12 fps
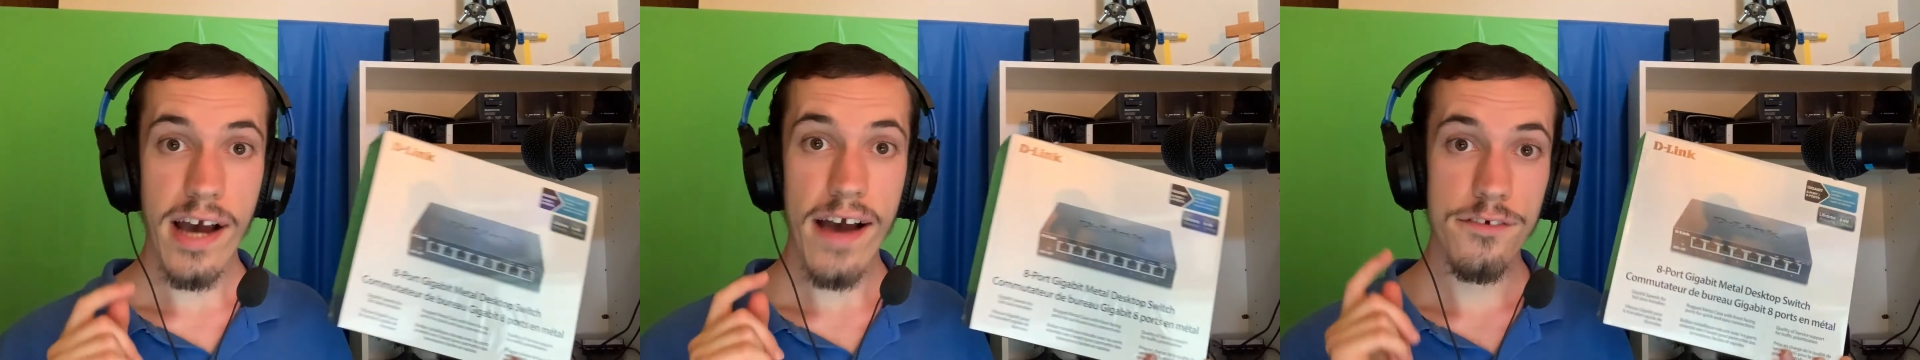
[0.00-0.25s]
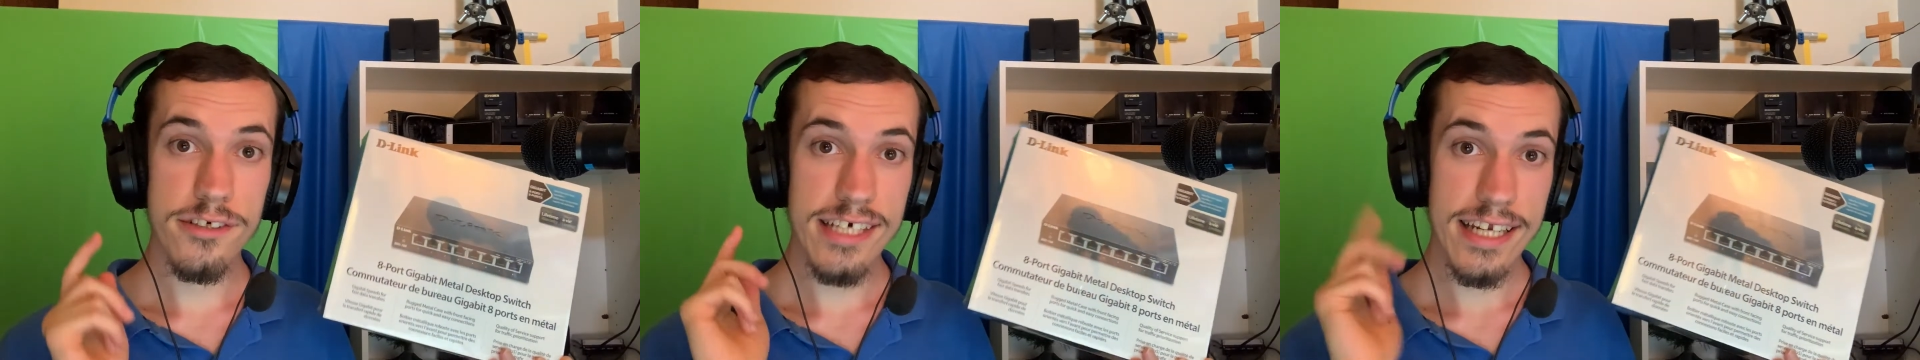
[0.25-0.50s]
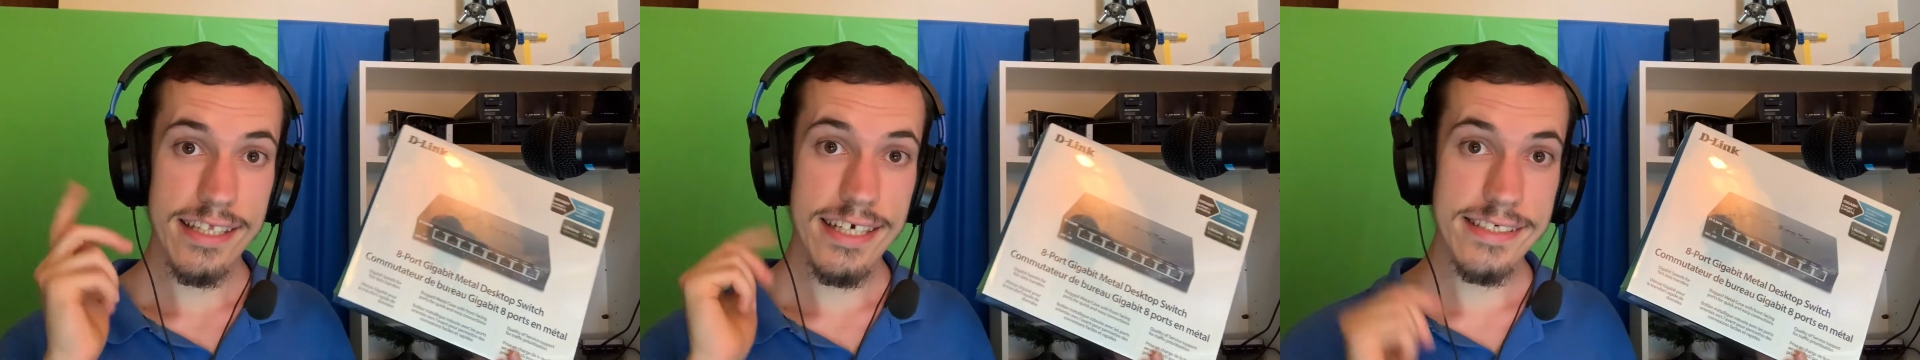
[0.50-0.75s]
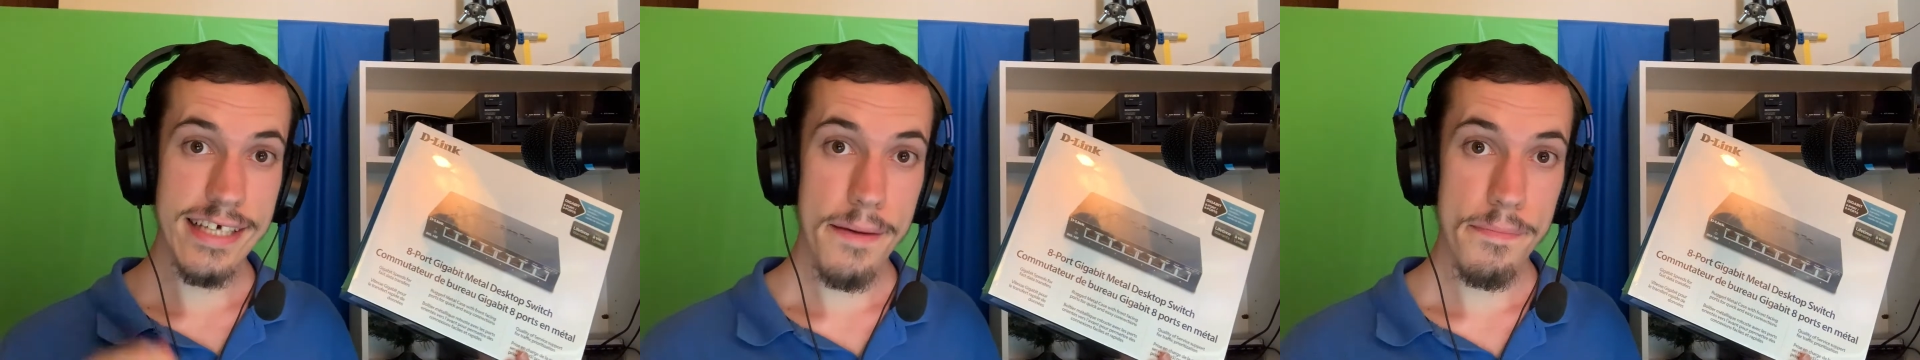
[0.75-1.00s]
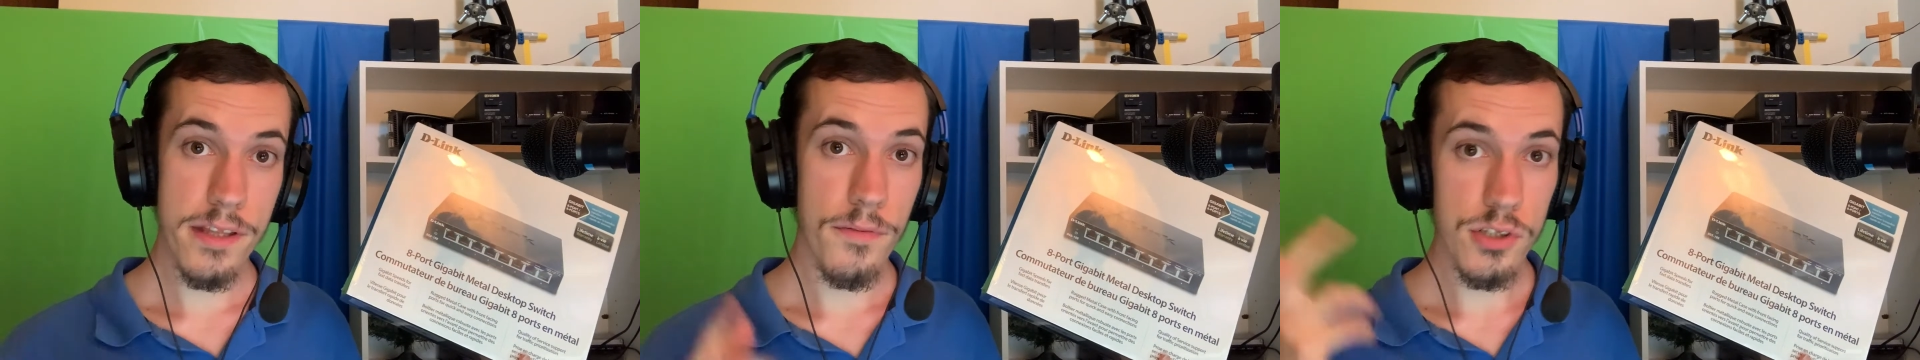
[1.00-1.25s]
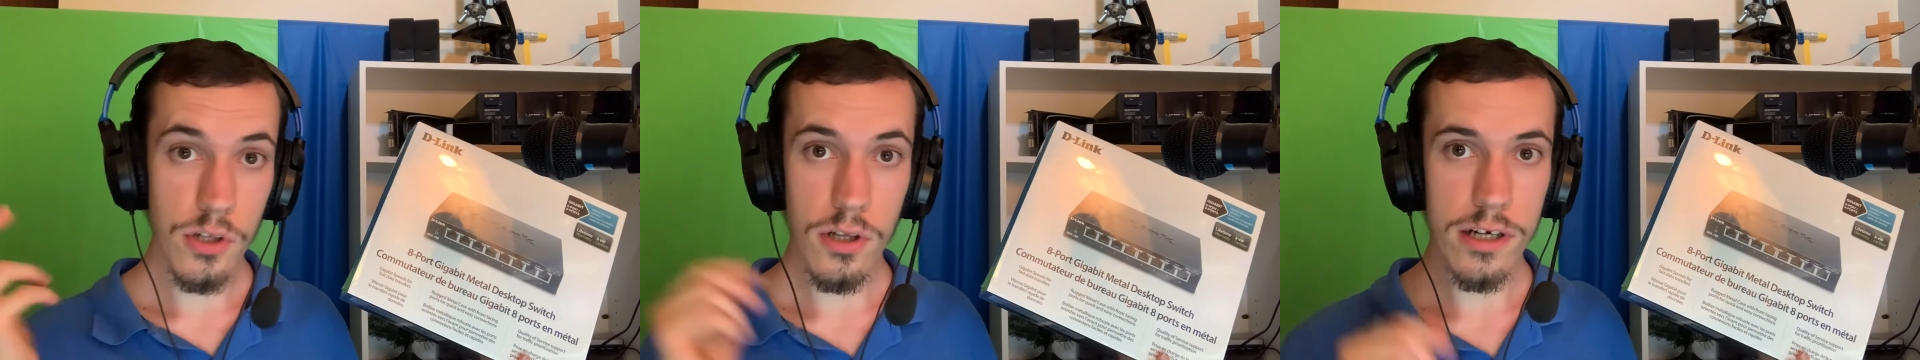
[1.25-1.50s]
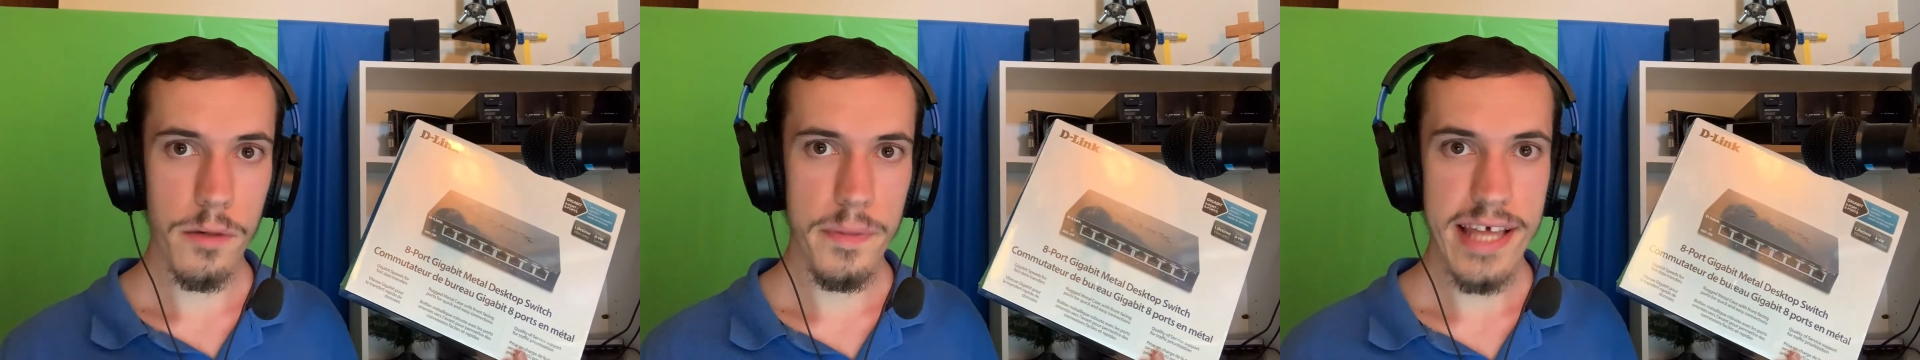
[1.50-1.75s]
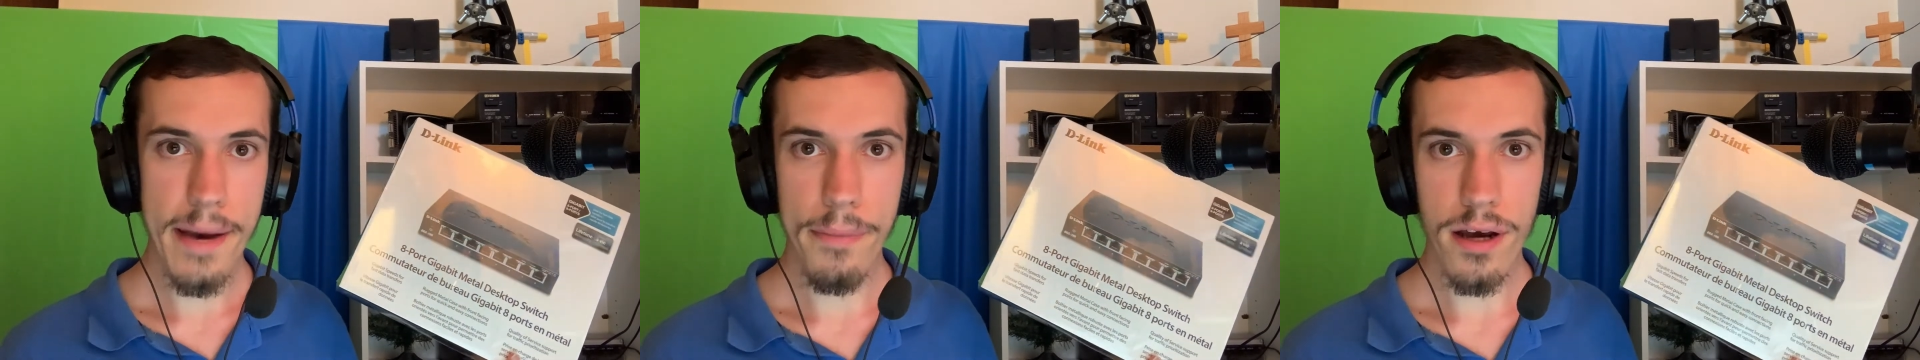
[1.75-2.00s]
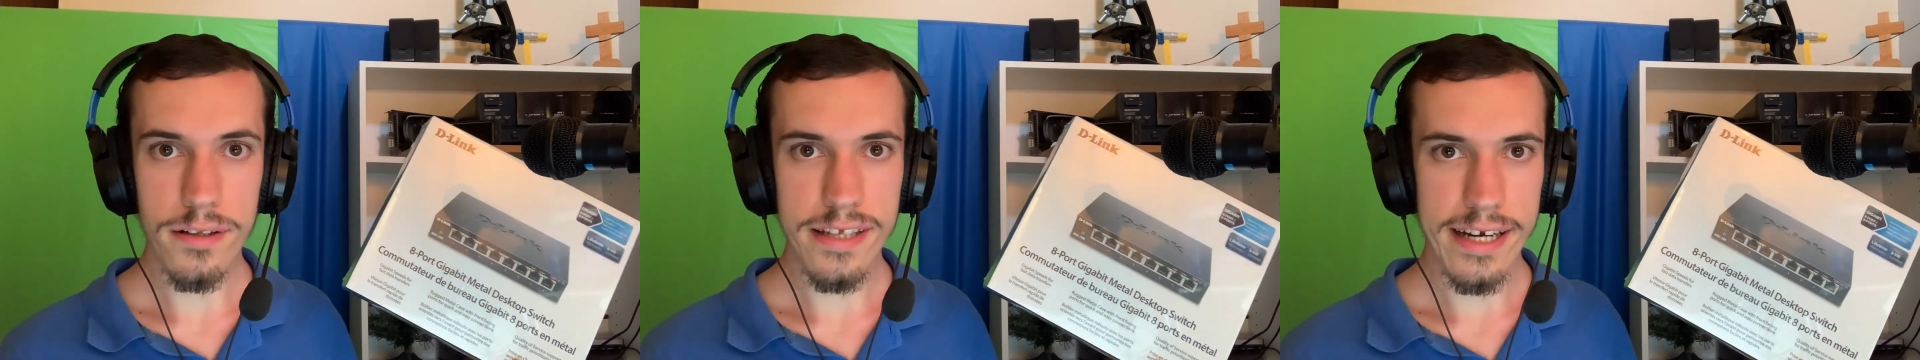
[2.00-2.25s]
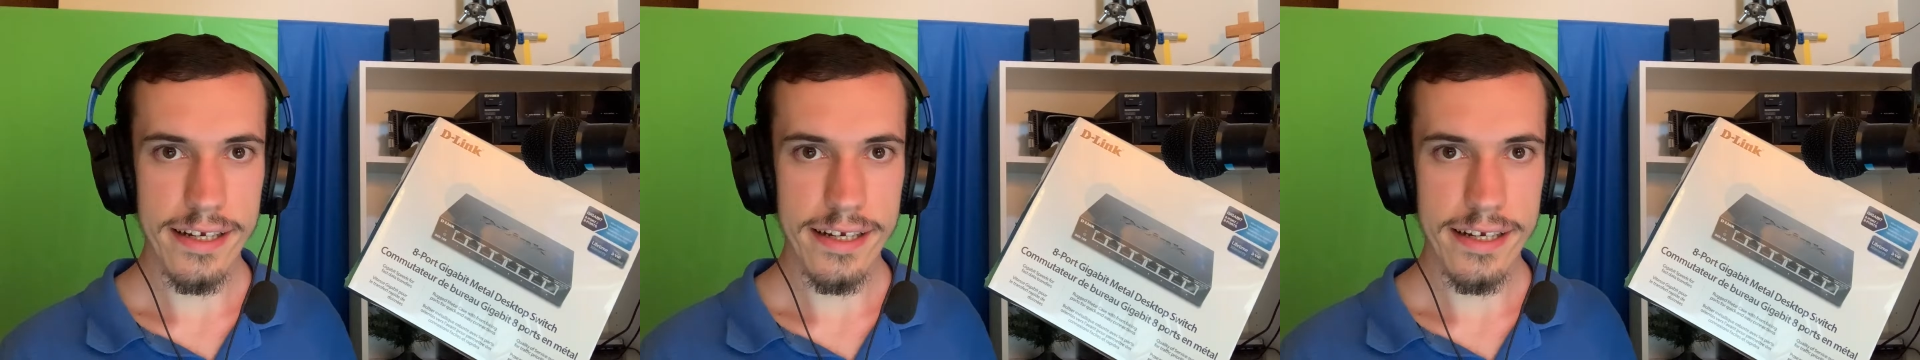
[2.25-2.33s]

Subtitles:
after setting this up, there will no longer be that bottleneck.